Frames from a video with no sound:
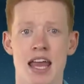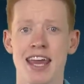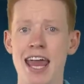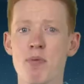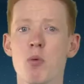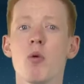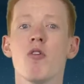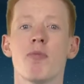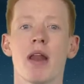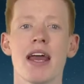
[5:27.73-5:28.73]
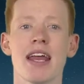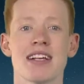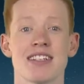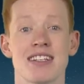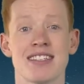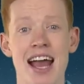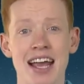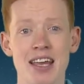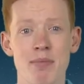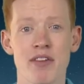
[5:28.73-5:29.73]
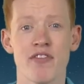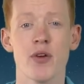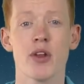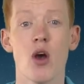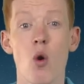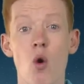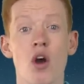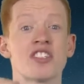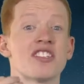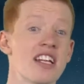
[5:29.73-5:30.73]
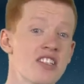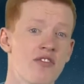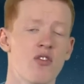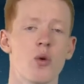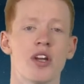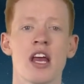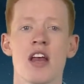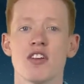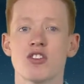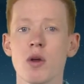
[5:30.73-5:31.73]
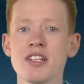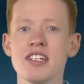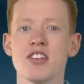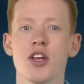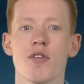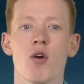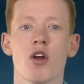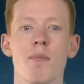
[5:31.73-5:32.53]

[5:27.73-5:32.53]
Capable of playing as an attacking midfielder or a centre-forward, the twenty-two-year-old